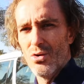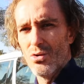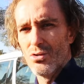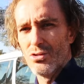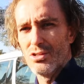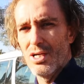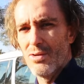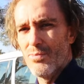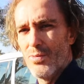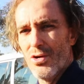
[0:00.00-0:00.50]
or
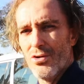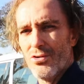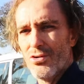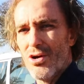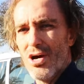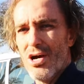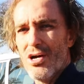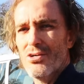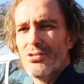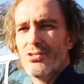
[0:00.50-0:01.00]
somewhere on
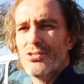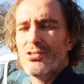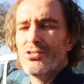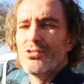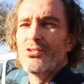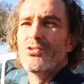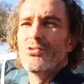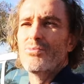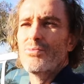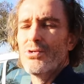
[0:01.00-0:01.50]
your own to
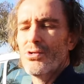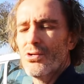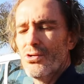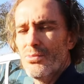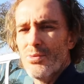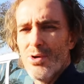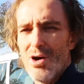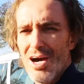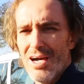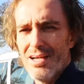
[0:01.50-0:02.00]

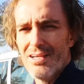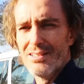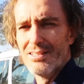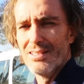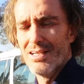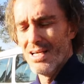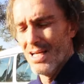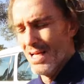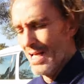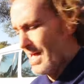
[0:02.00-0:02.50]
Kubu Island,